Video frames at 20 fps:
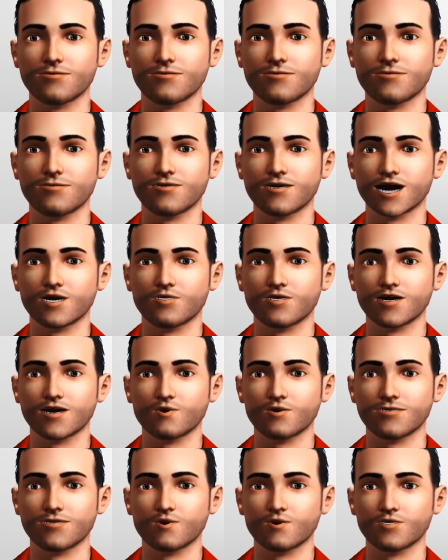Do I feel
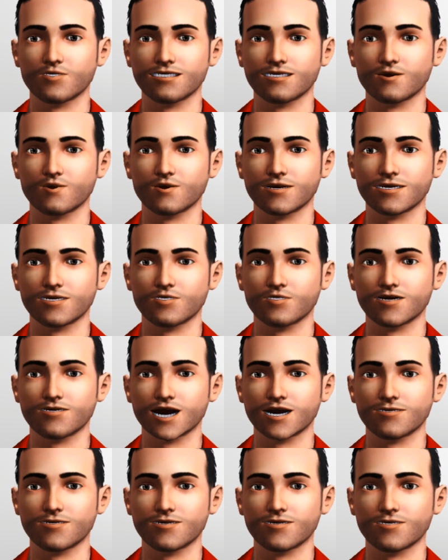it's too soon for
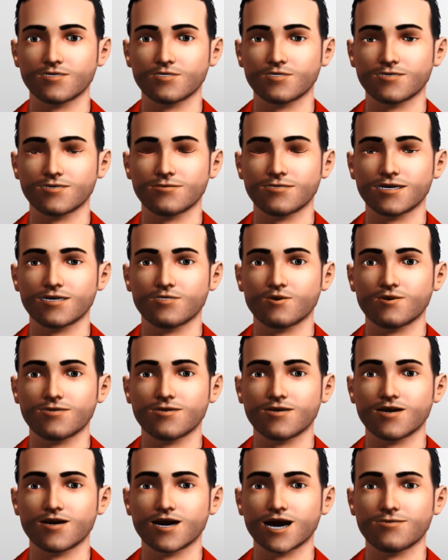another sequel?
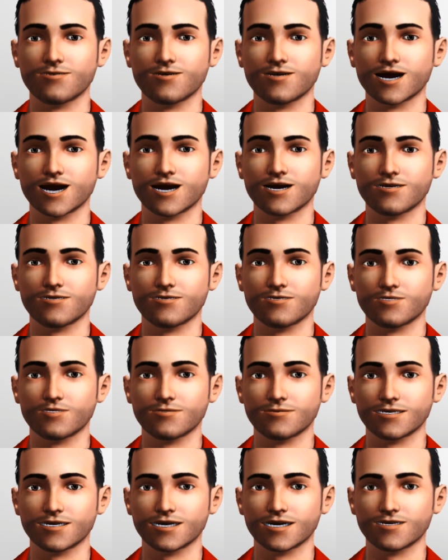Definitely not. No,
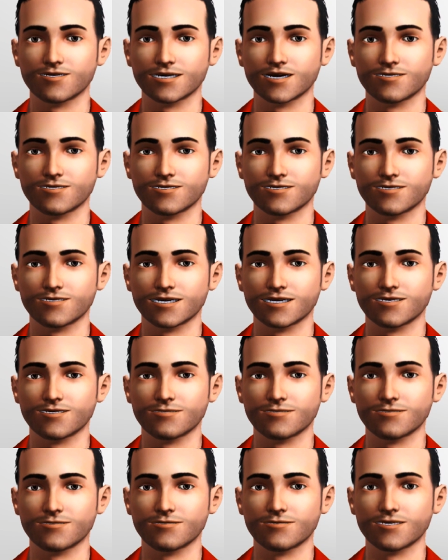it is nowhere
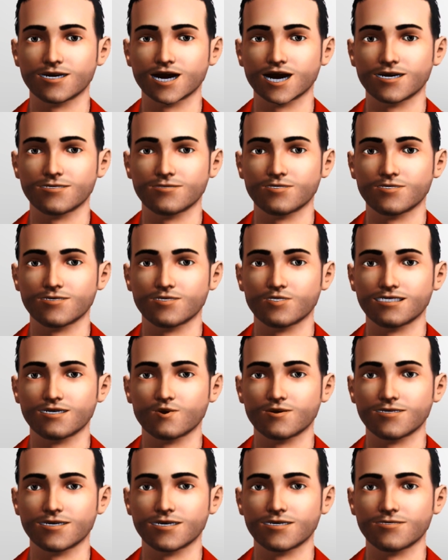near too
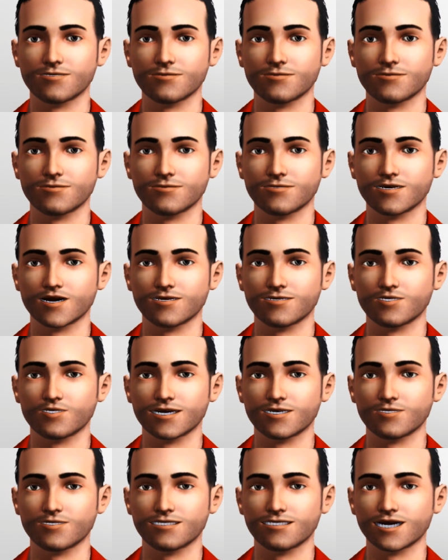soon for The
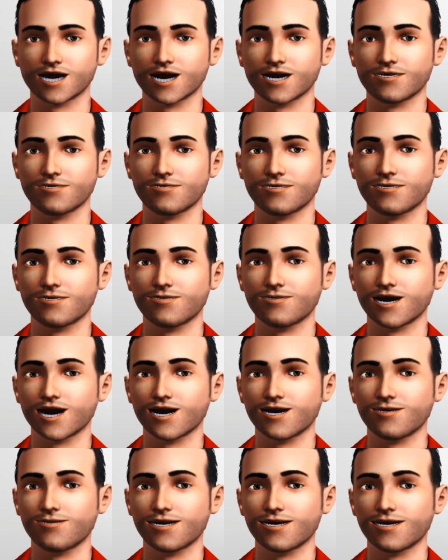Sims 4.
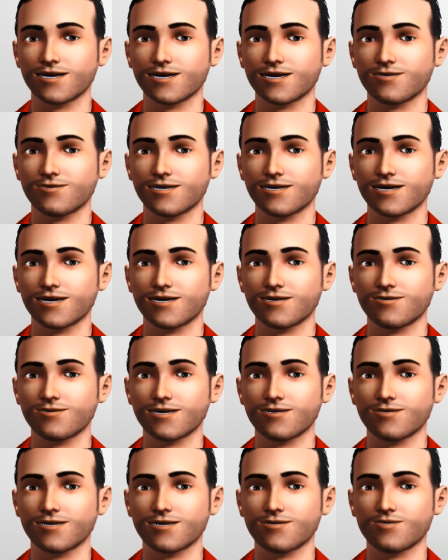As you
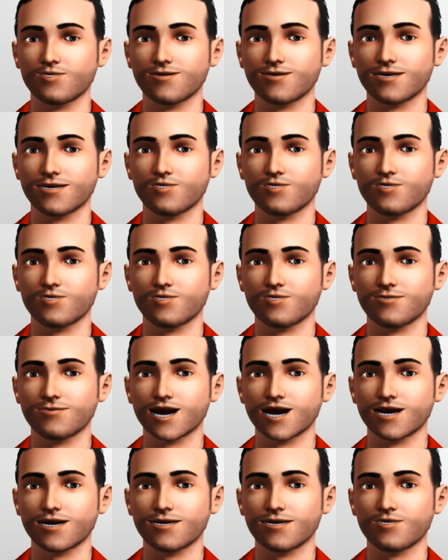may know, The Sims
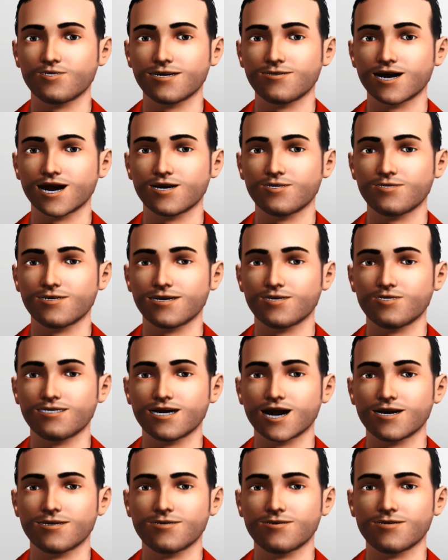generations
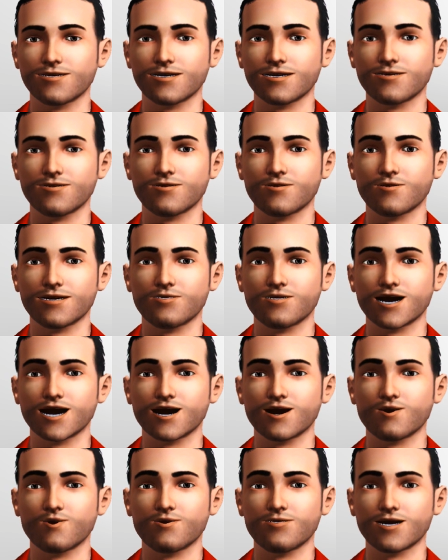cycle every
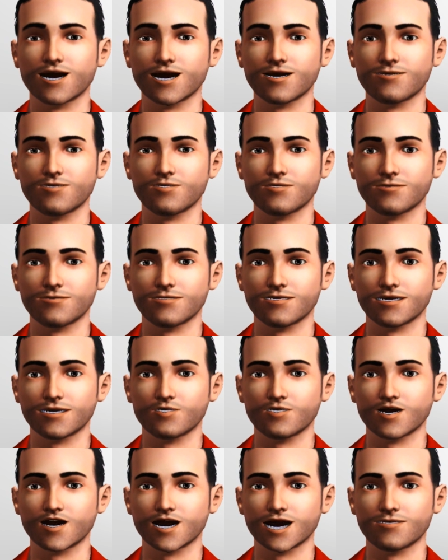4 to 5
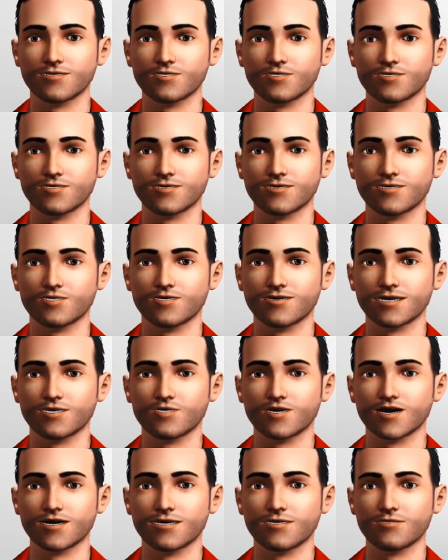years, so it's
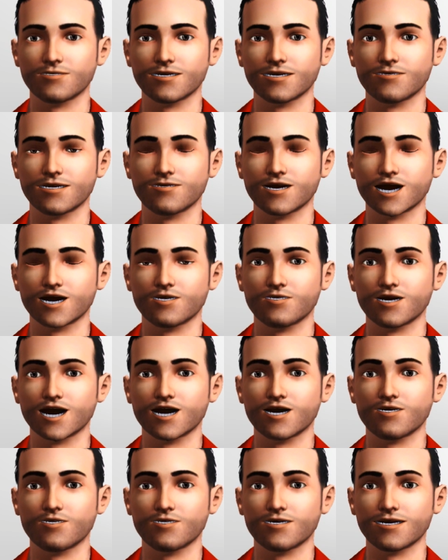actually bang on
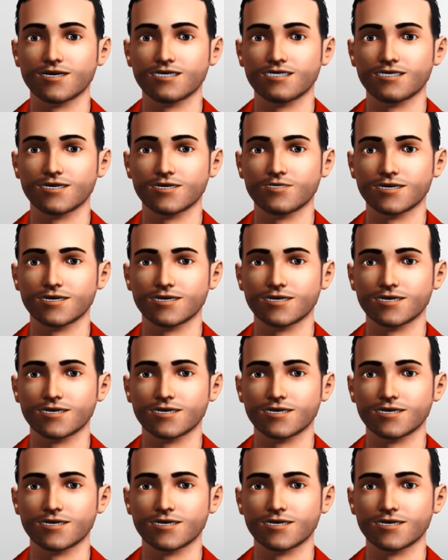time for The Sims 4 to